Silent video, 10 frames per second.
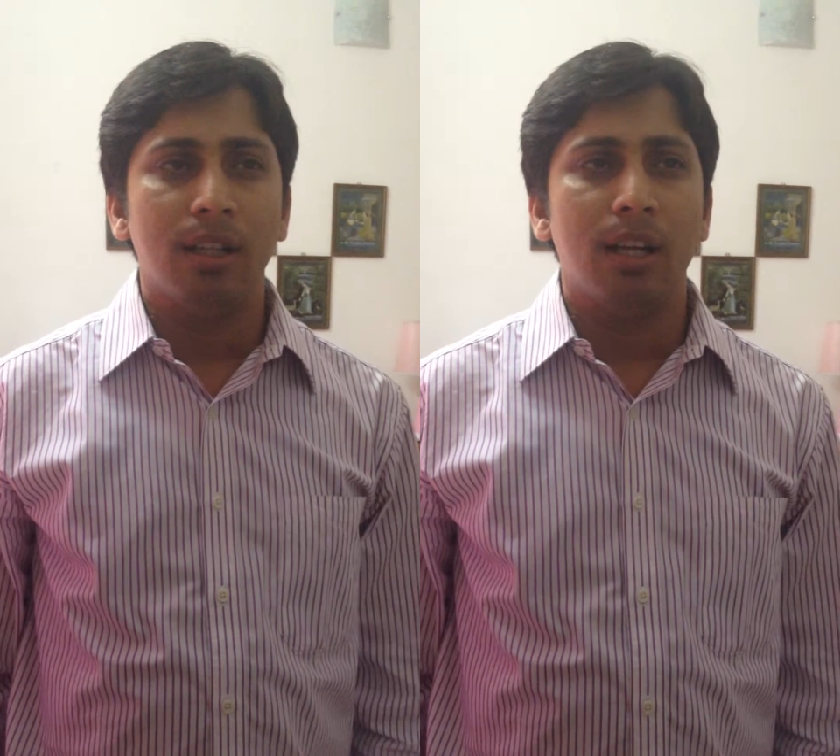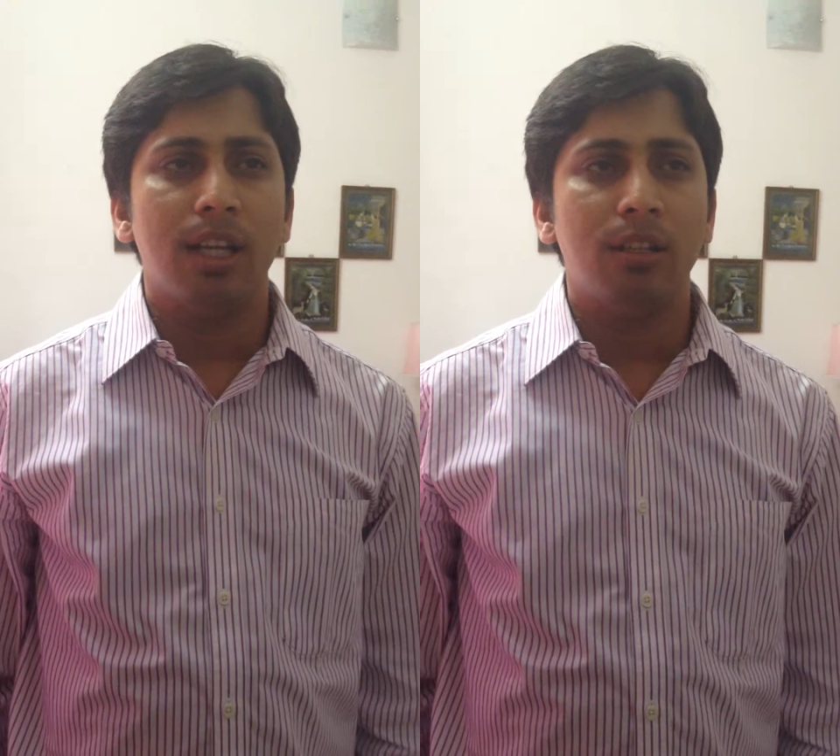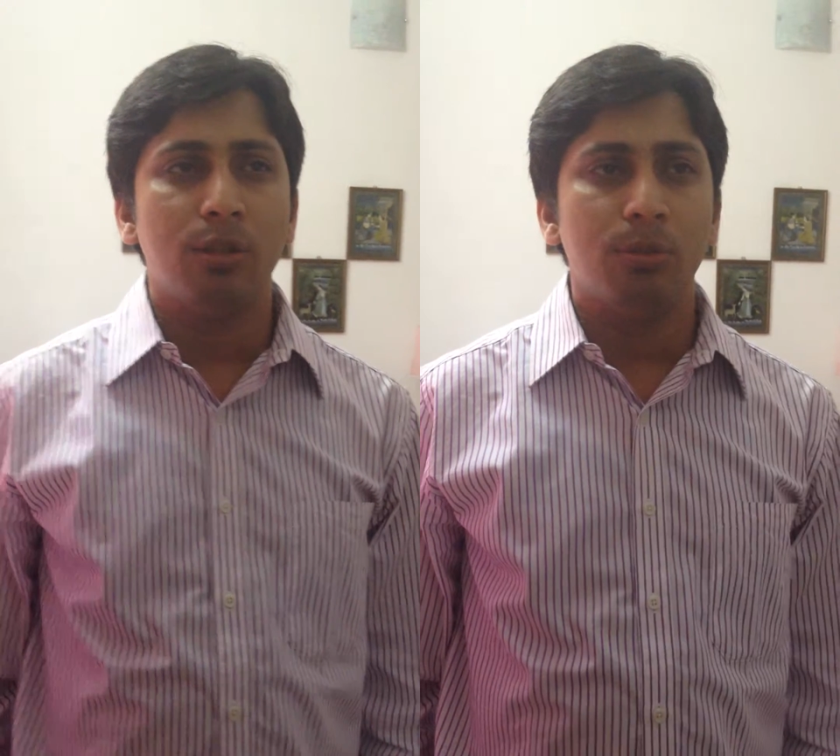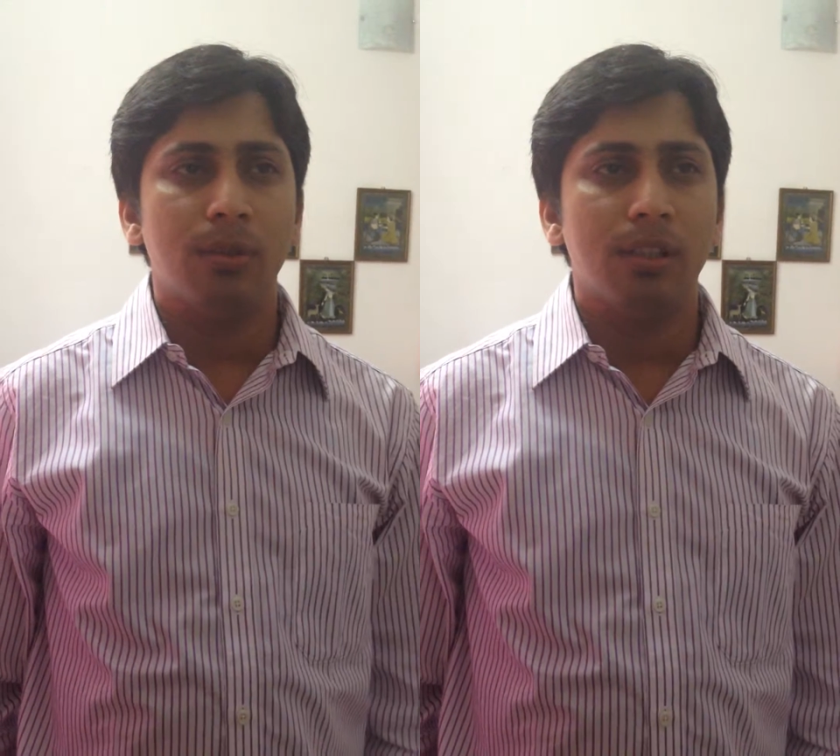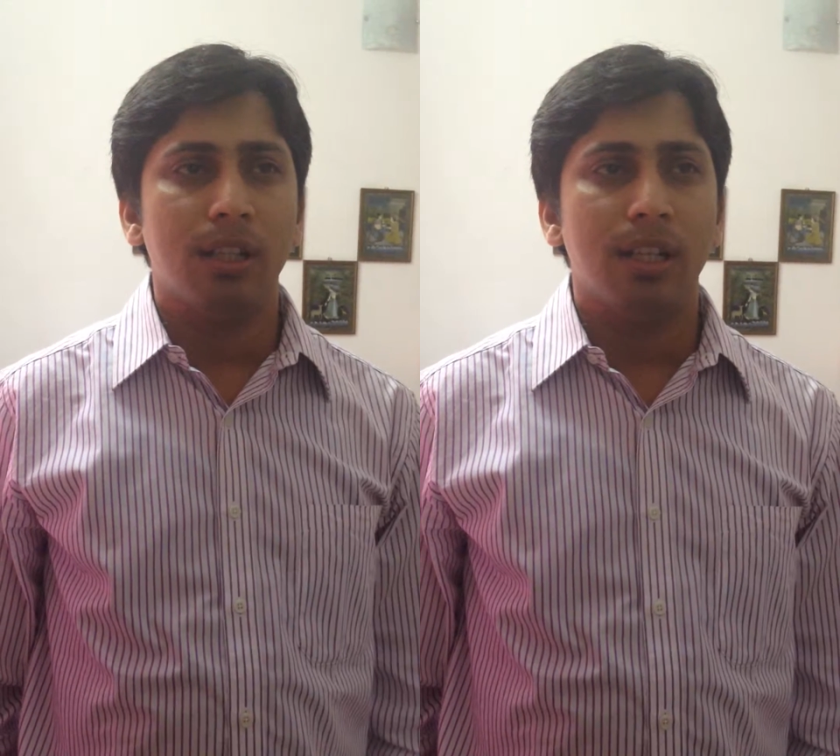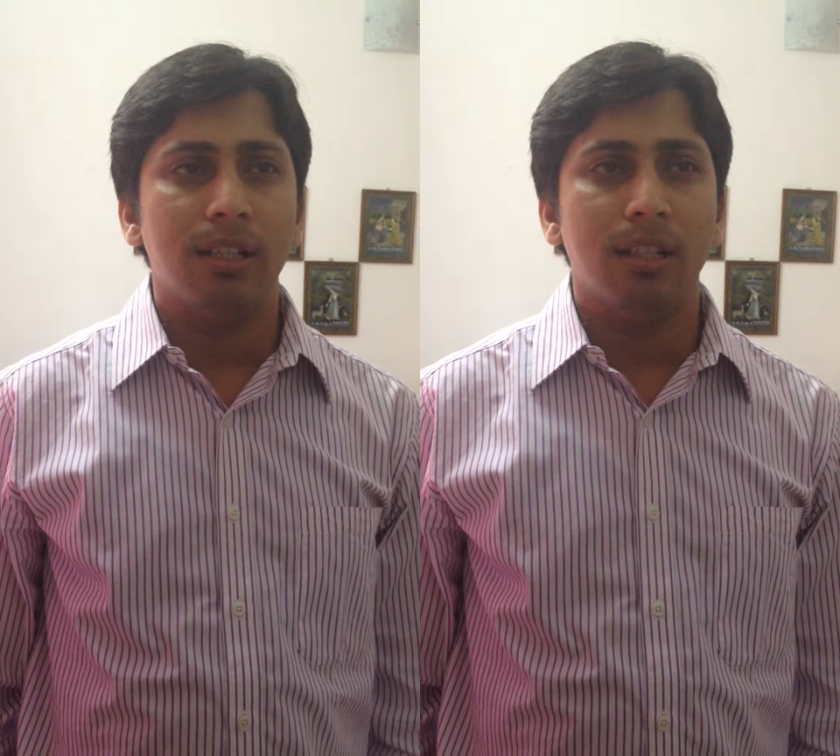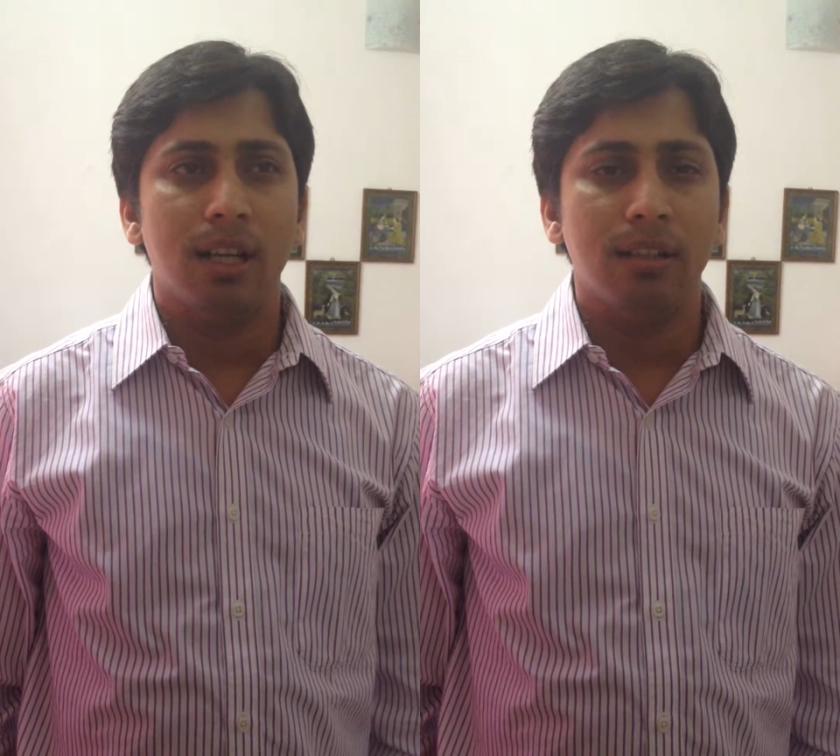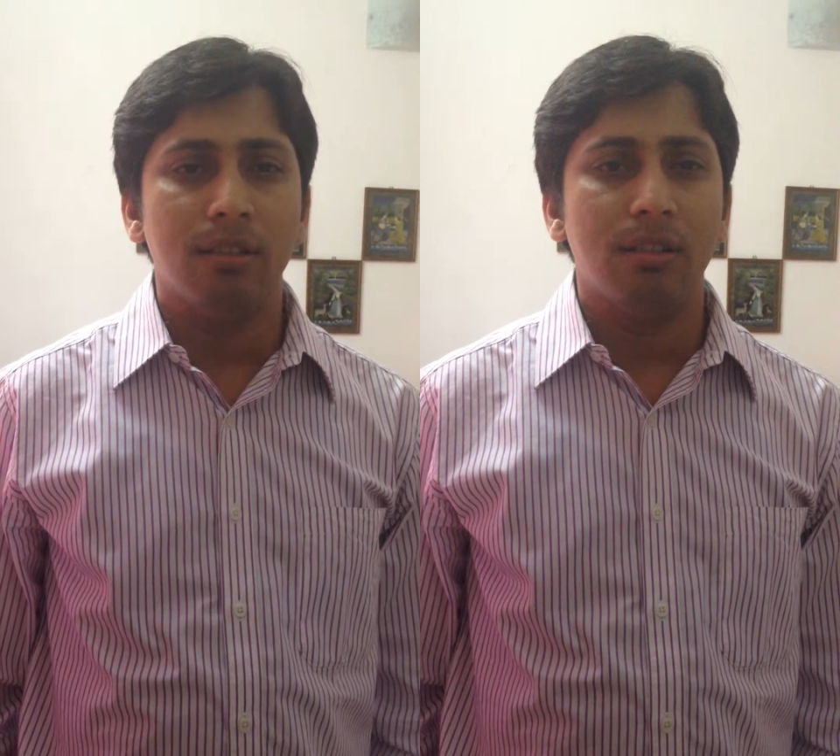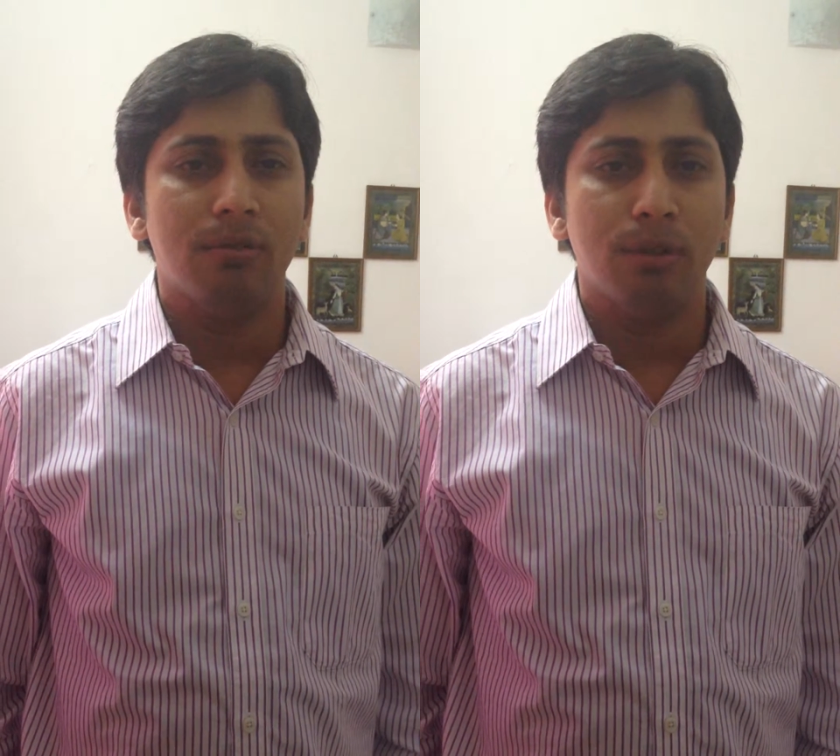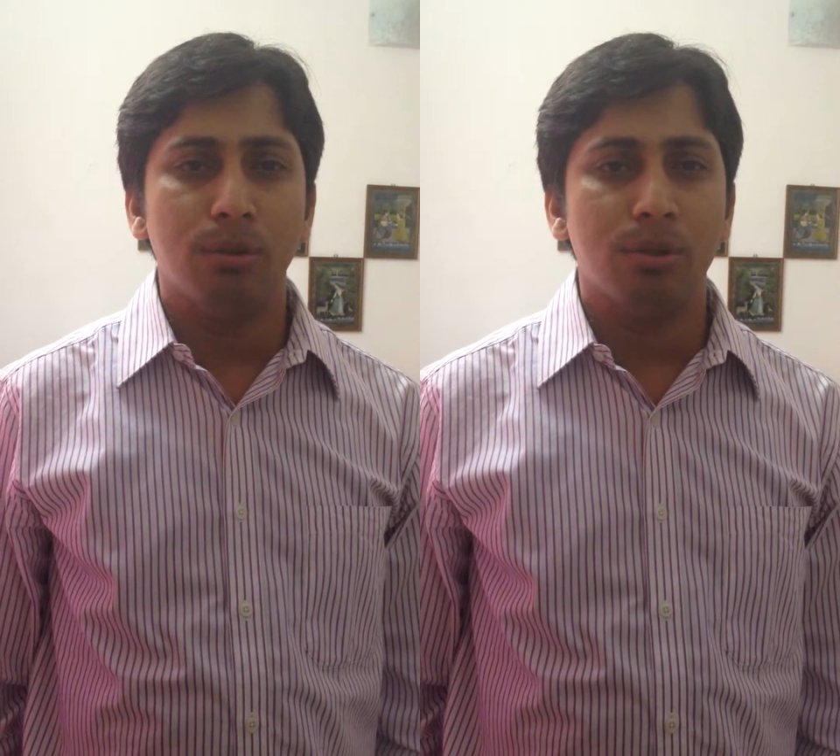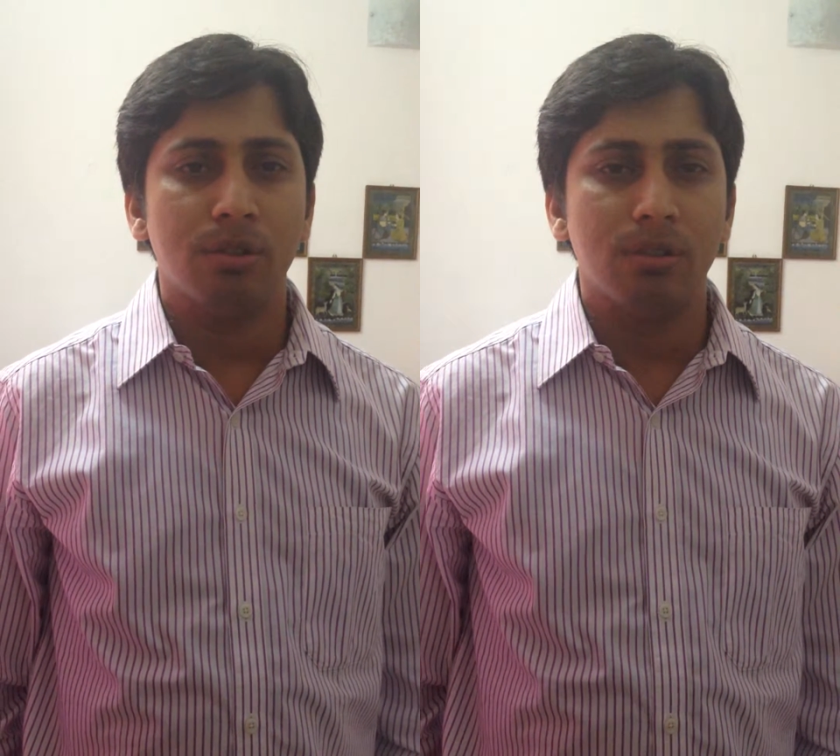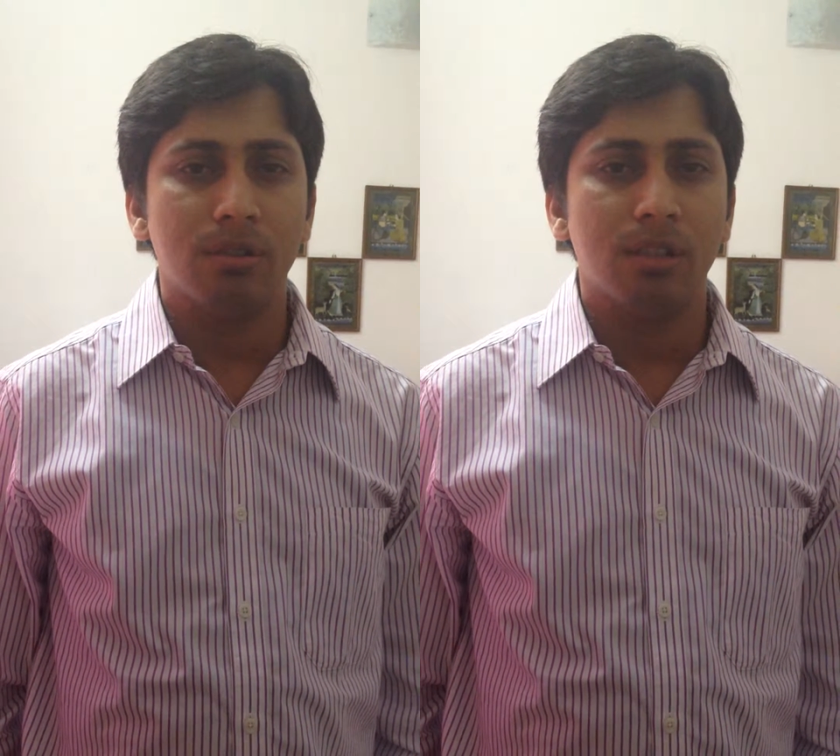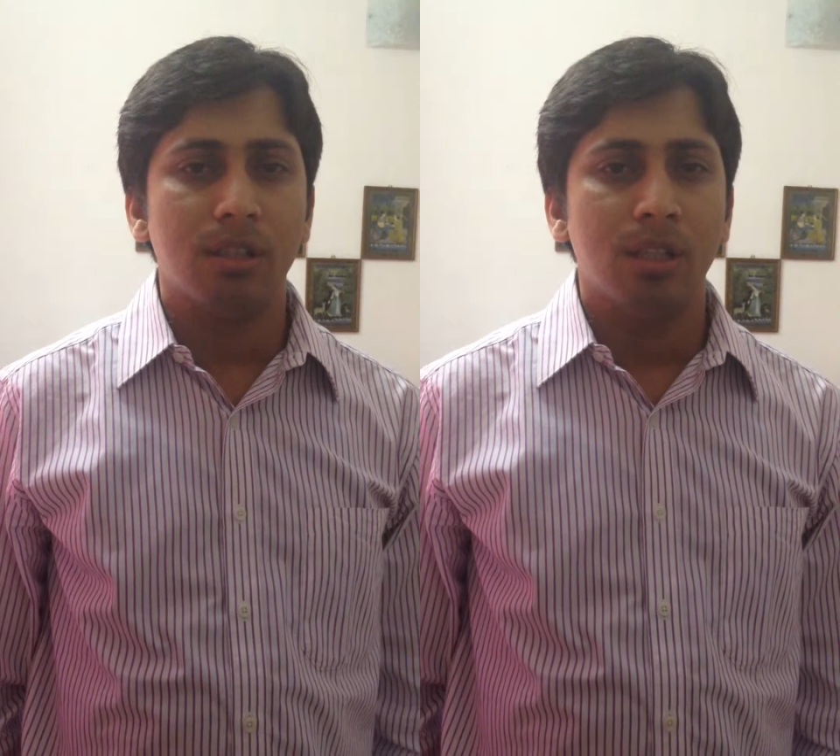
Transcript: like Cuban and Iranian revolutions,